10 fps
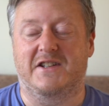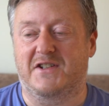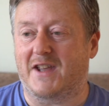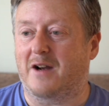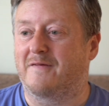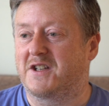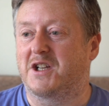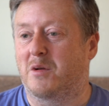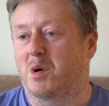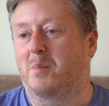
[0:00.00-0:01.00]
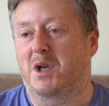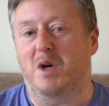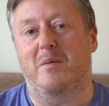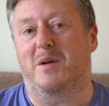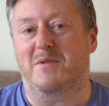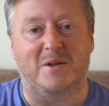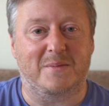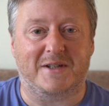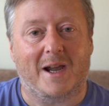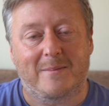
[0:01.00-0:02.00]
So that video will be coming up
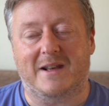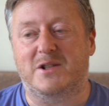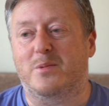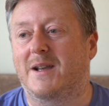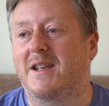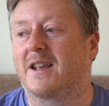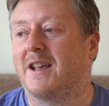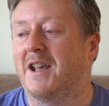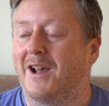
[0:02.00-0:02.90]
sometime next week.